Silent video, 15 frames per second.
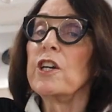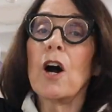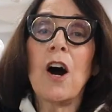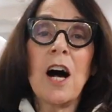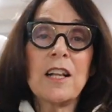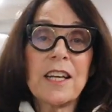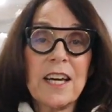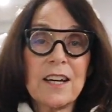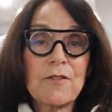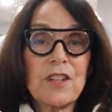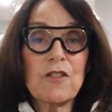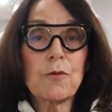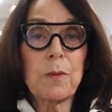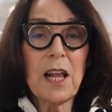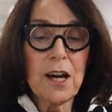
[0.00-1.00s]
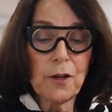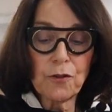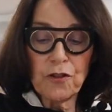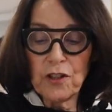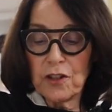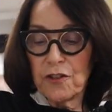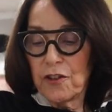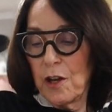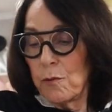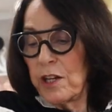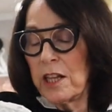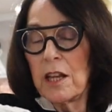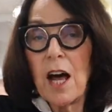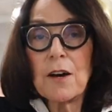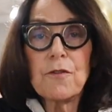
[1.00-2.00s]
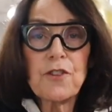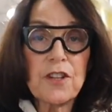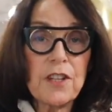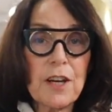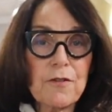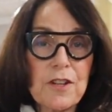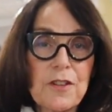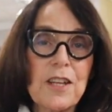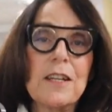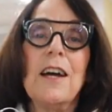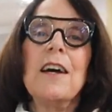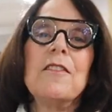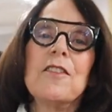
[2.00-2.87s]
we all have these blouses that we loved and everything.